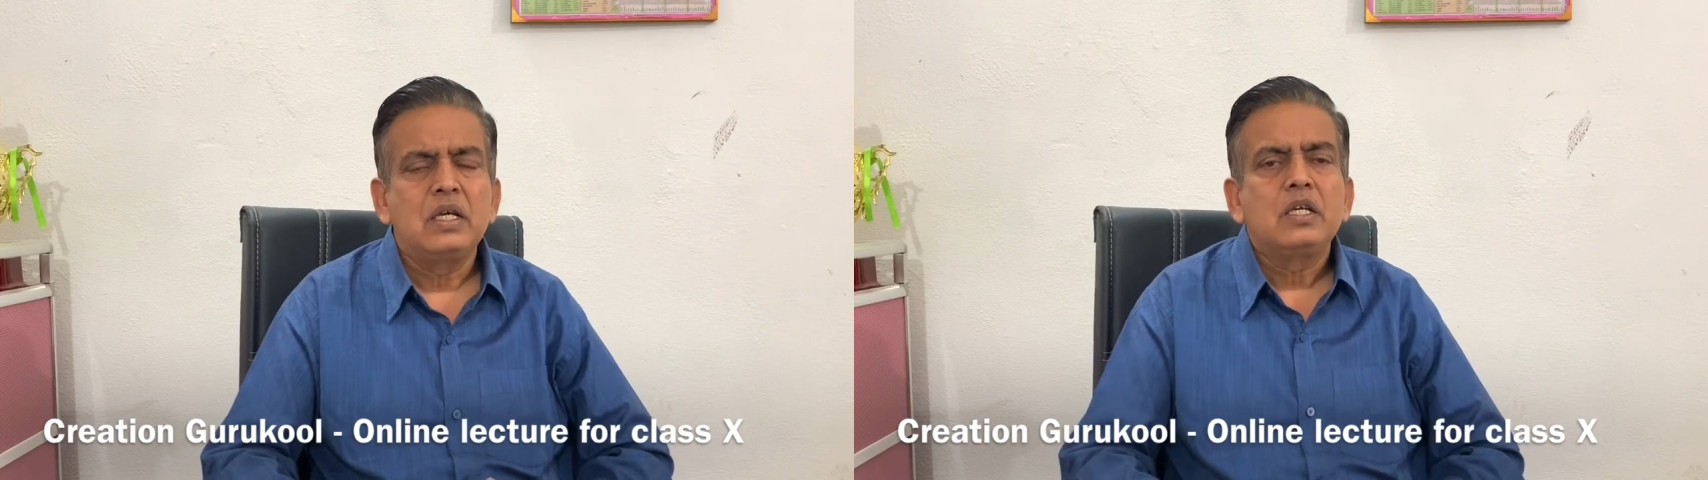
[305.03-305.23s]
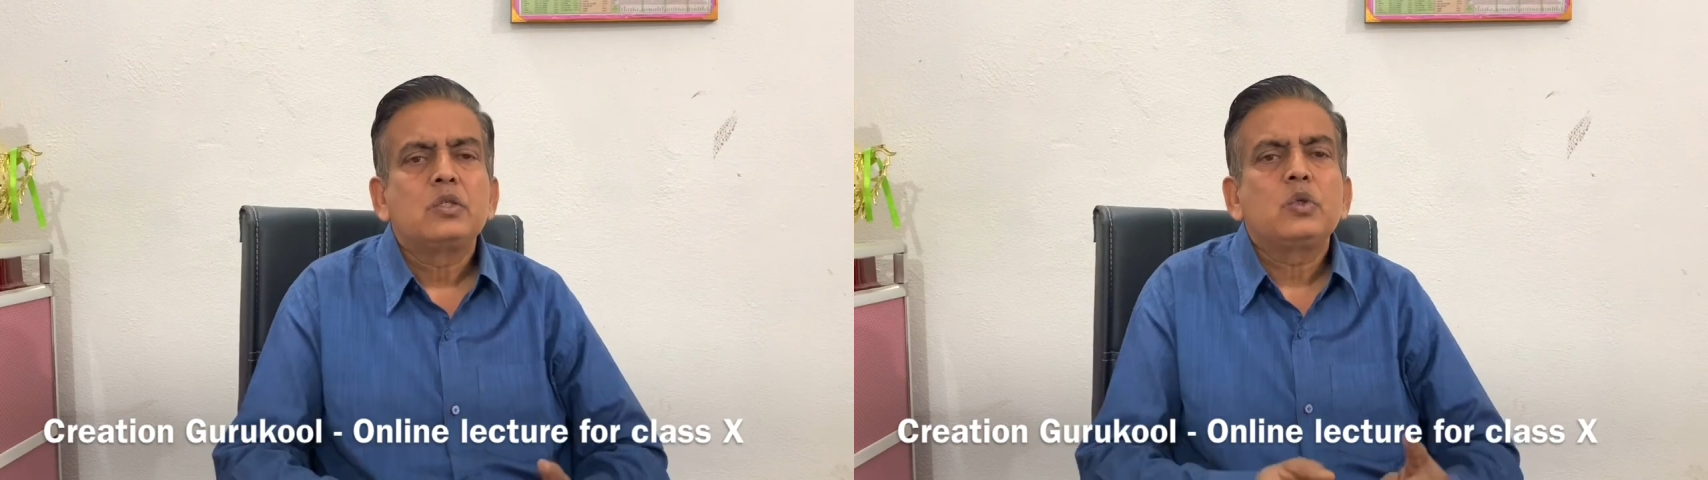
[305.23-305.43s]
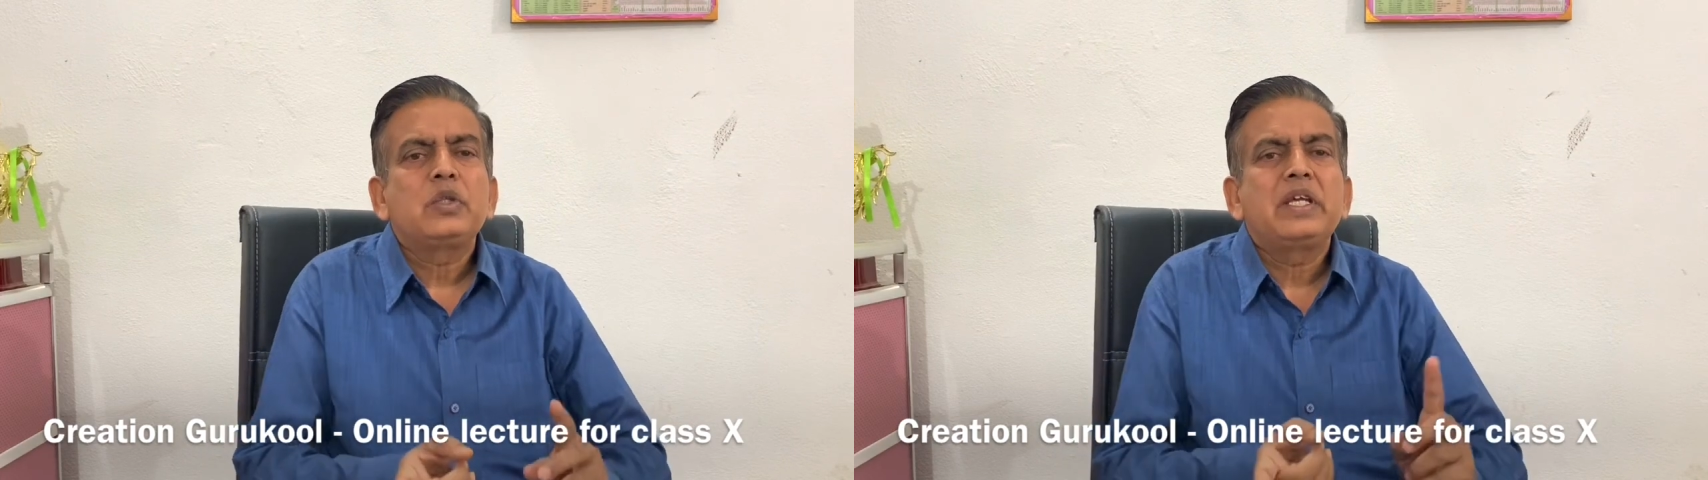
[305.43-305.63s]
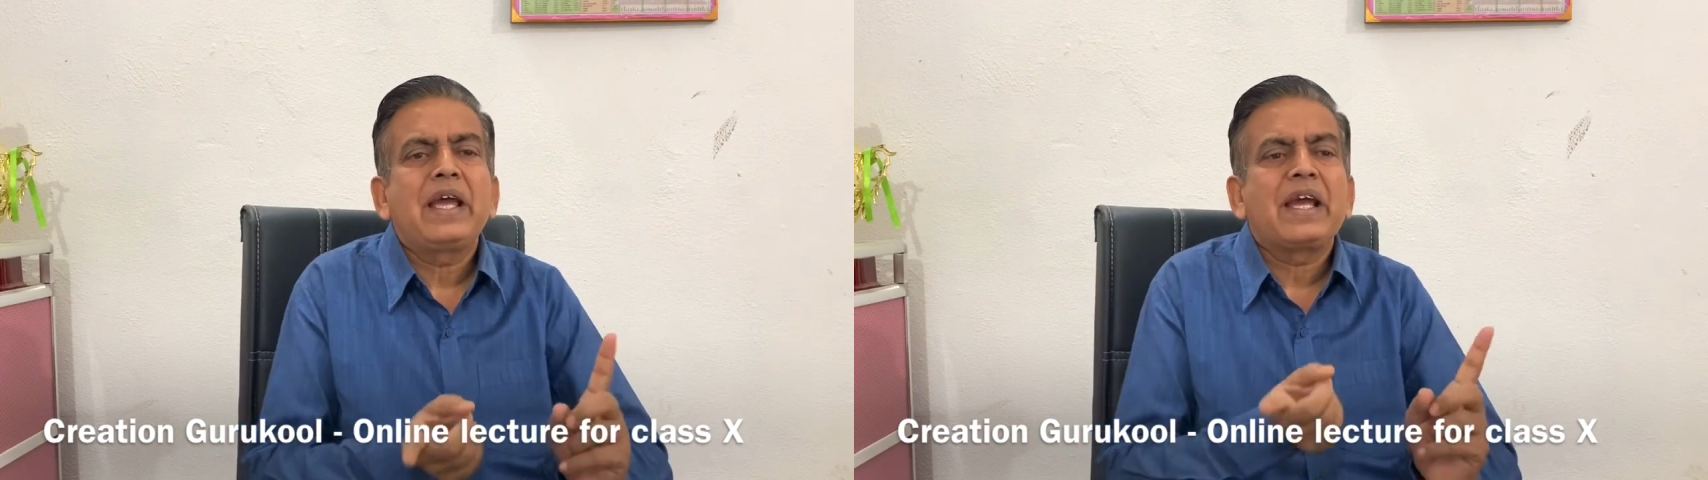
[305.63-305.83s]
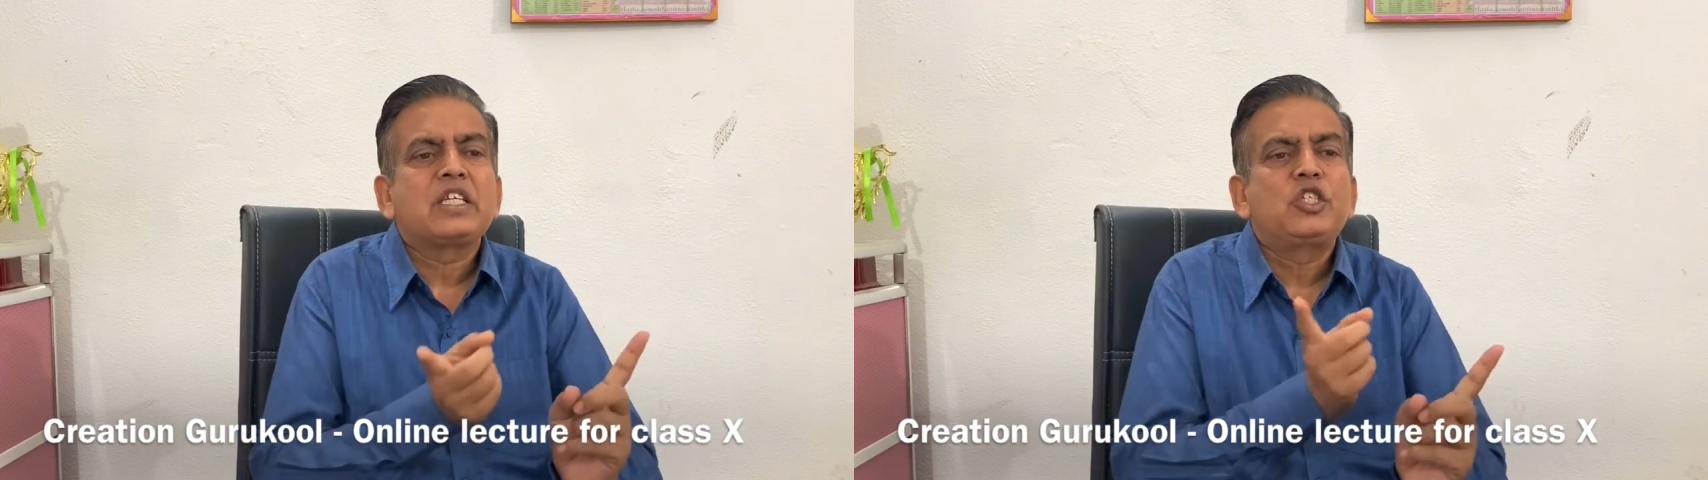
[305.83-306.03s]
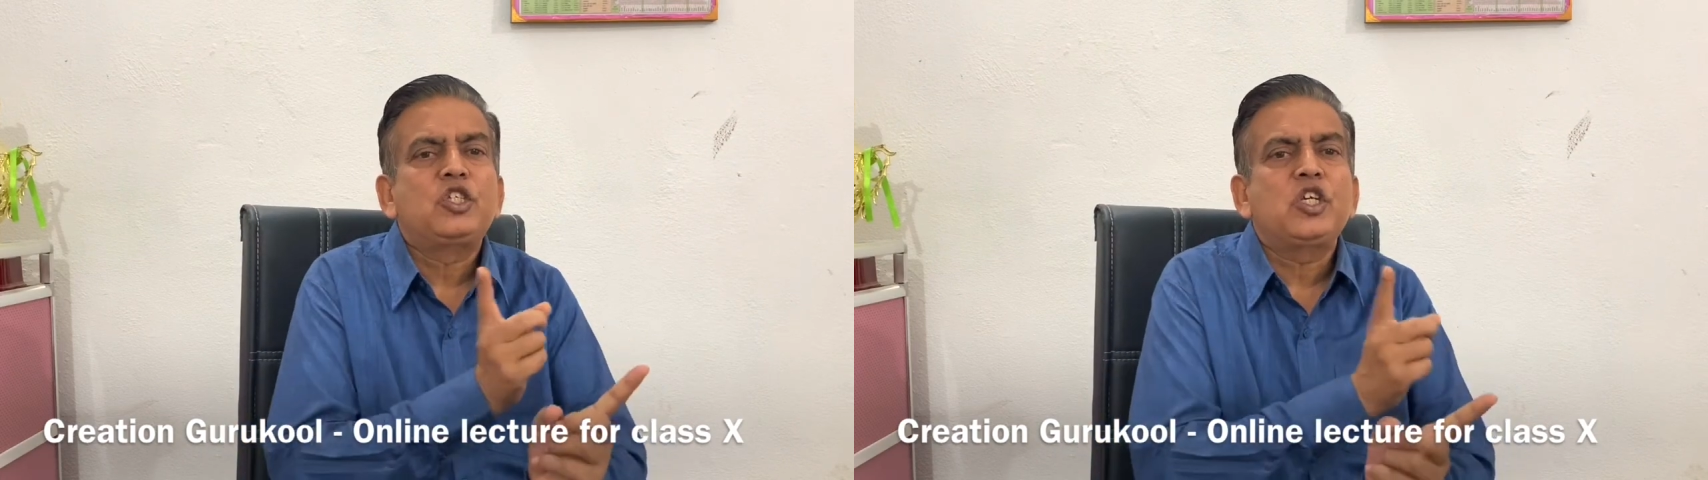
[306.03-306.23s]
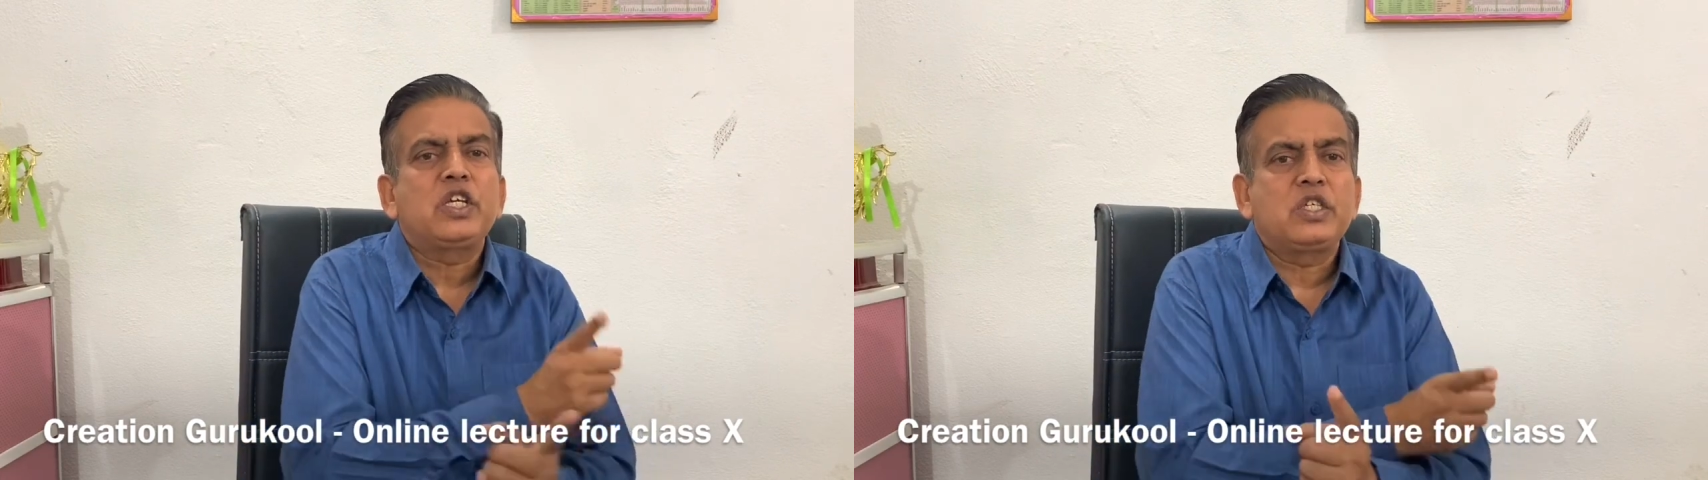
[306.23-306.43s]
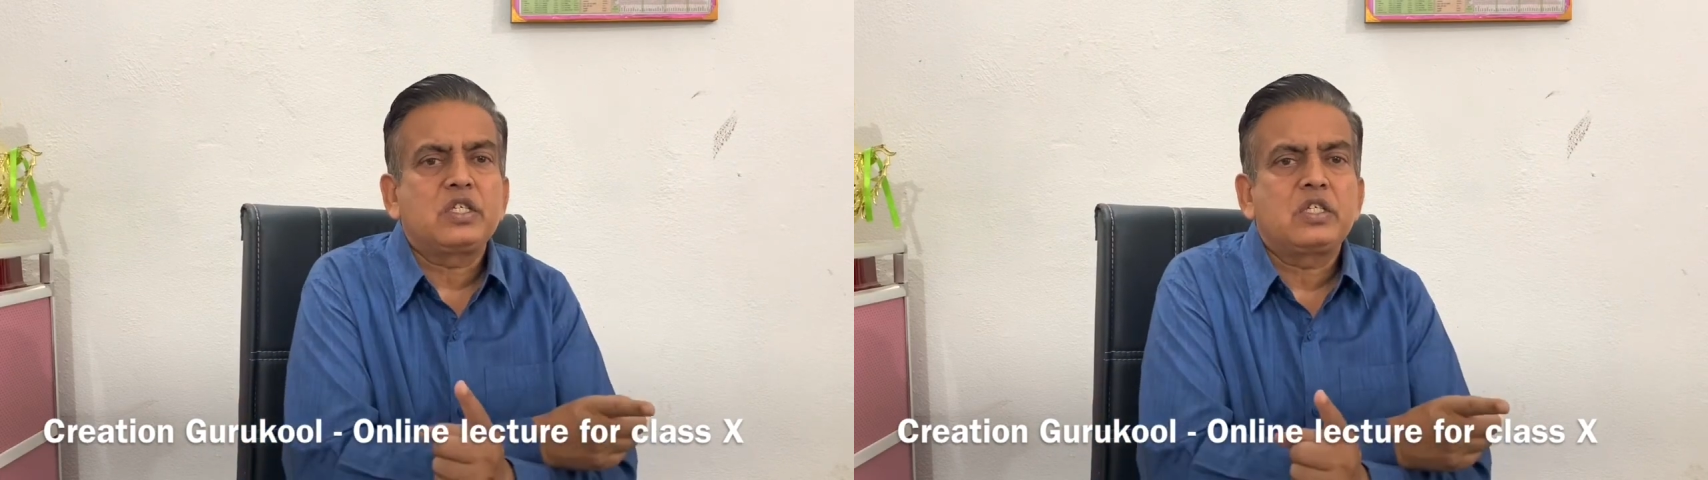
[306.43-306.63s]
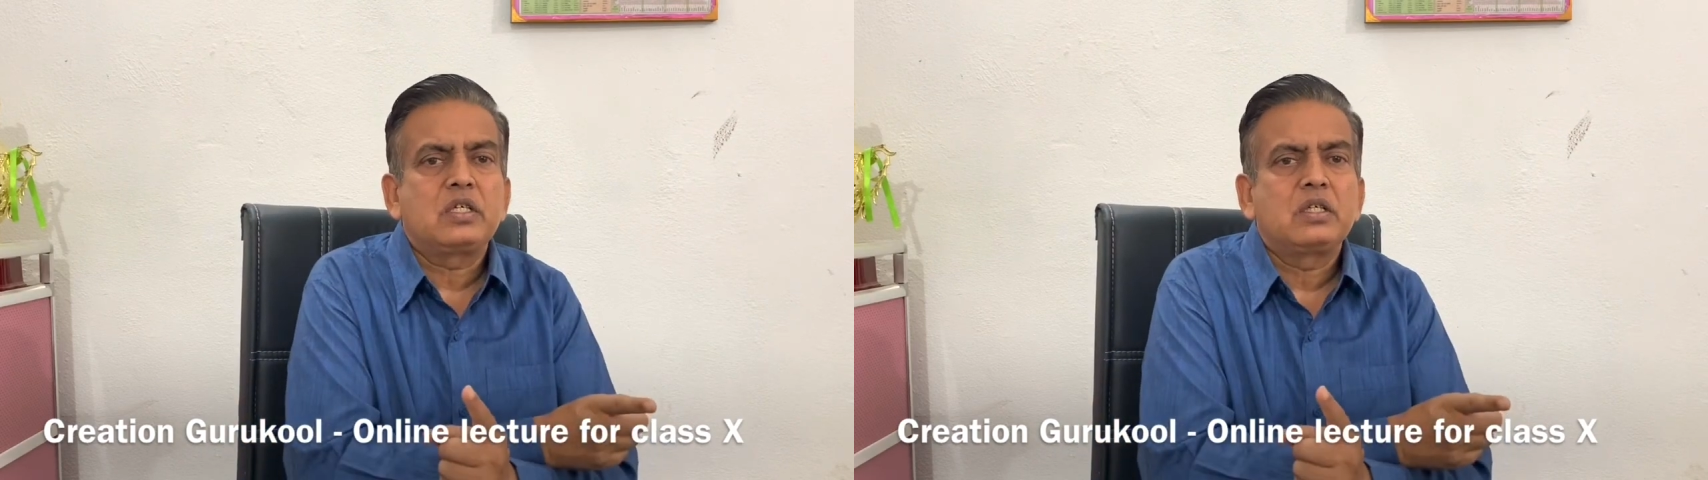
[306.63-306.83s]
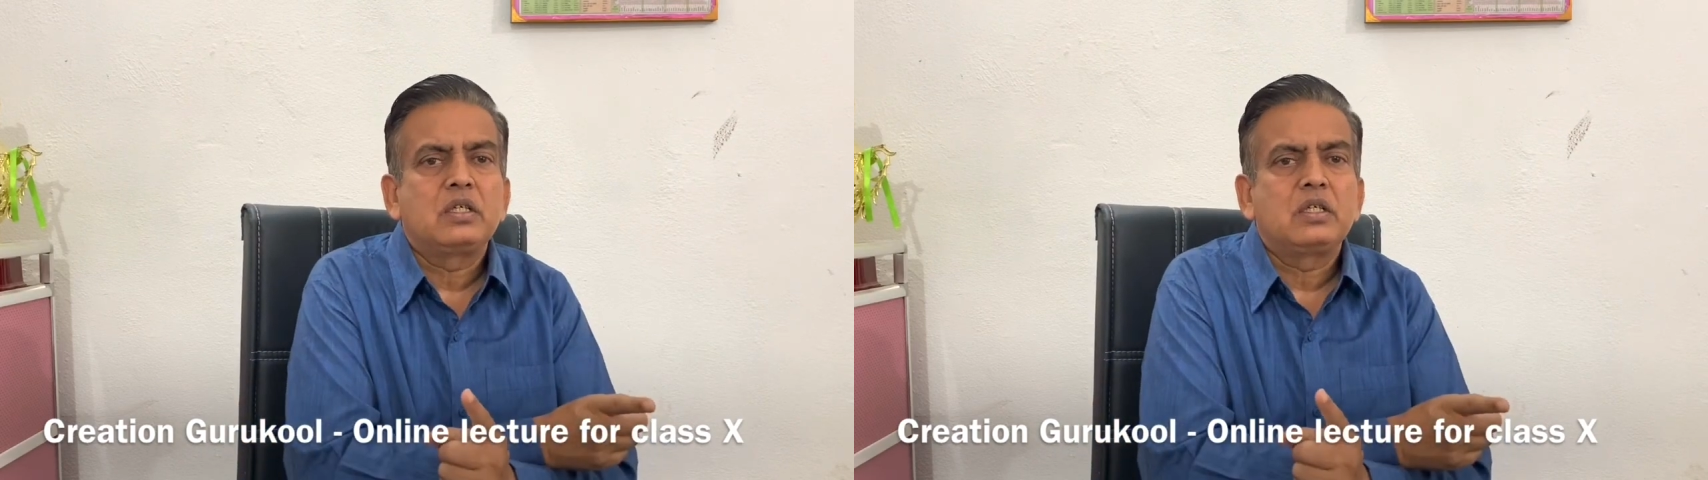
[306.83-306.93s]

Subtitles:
So they exchanged.